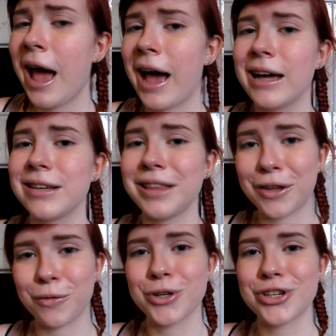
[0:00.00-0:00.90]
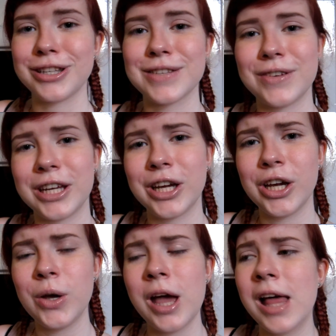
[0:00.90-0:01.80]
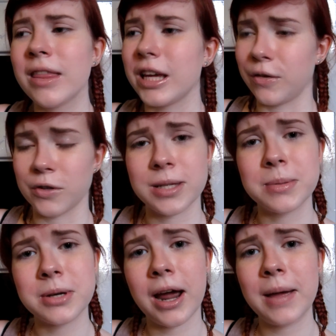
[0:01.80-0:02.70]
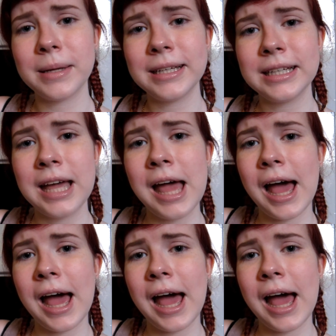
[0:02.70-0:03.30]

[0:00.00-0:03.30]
And thank you for watching this video, thank you for subscribing,